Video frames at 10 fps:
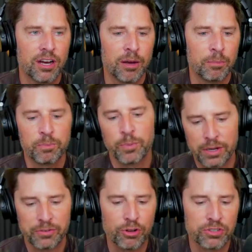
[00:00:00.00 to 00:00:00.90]
um
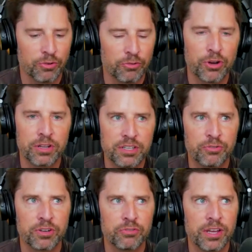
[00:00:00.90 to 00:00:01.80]
but also a very
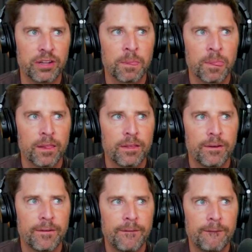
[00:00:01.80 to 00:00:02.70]
different event
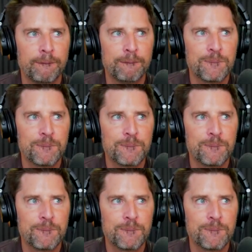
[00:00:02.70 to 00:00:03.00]
and